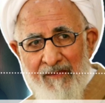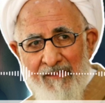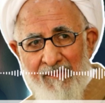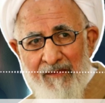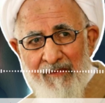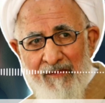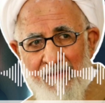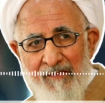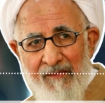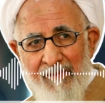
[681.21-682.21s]
are you
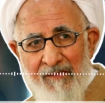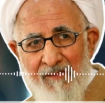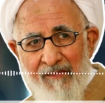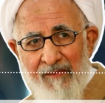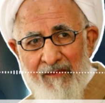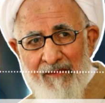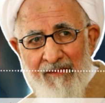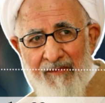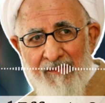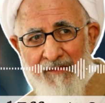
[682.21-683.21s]
as a person who
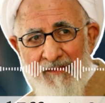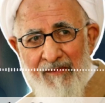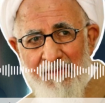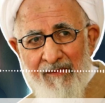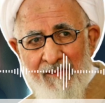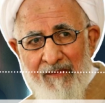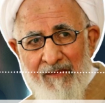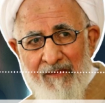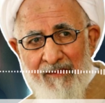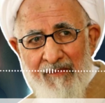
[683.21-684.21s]
listens to them, are you
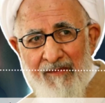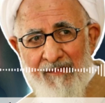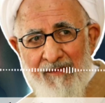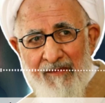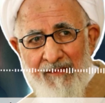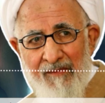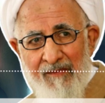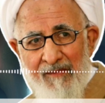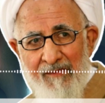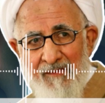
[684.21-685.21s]
listening and
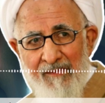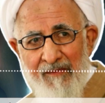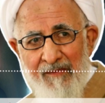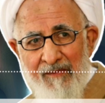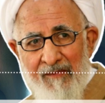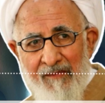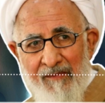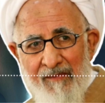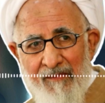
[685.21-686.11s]
obeying what they are saying?